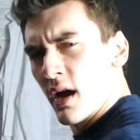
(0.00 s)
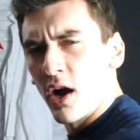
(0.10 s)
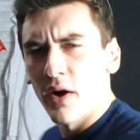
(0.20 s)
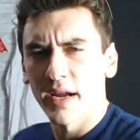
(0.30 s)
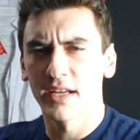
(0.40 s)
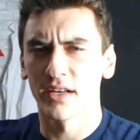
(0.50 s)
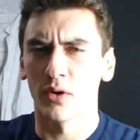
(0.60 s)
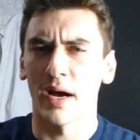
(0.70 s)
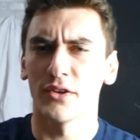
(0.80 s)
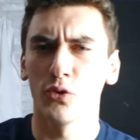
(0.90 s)
All right, gonna
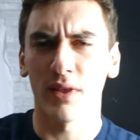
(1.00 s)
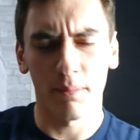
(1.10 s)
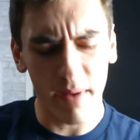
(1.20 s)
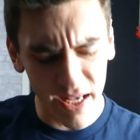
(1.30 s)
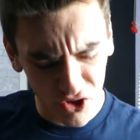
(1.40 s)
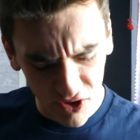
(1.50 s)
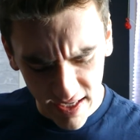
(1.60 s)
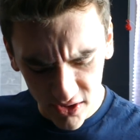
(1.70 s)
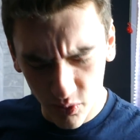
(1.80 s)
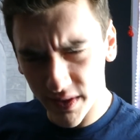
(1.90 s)
uh, do the match
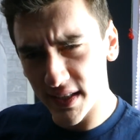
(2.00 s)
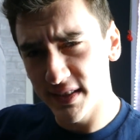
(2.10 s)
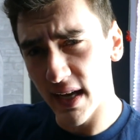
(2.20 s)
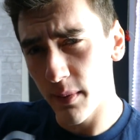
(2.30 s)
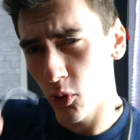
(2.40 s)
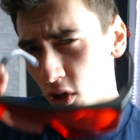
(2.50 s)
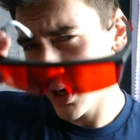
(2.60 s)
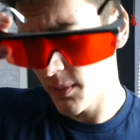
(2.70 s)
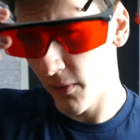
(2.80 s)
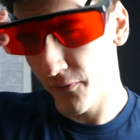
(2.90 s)
test with the cyborg
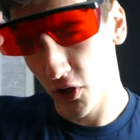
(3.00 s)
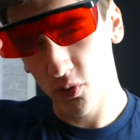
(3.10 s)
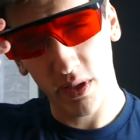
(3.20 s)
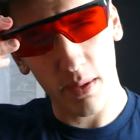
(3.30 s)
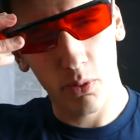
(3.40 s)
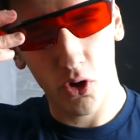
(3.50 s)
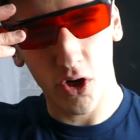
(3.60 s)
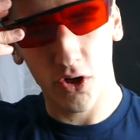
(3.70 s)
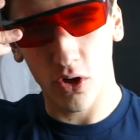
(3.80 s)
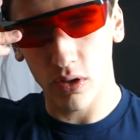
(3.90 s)
arm, but first we gotta put
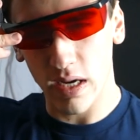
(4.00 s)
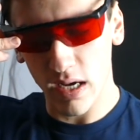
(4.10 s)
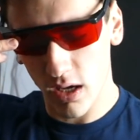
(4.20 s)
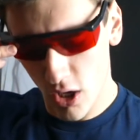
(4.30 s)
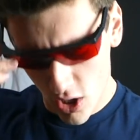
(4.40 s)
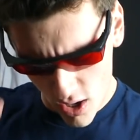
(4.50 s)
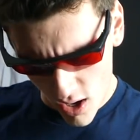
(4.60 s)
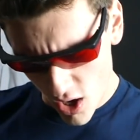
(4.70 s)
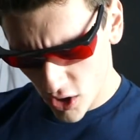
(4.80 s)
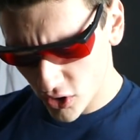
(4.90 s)
on our uh,
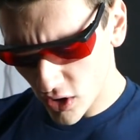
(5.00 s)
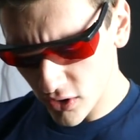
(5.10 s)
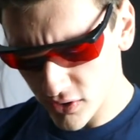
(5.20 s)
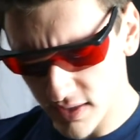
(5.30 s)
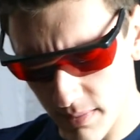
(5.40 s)
goggles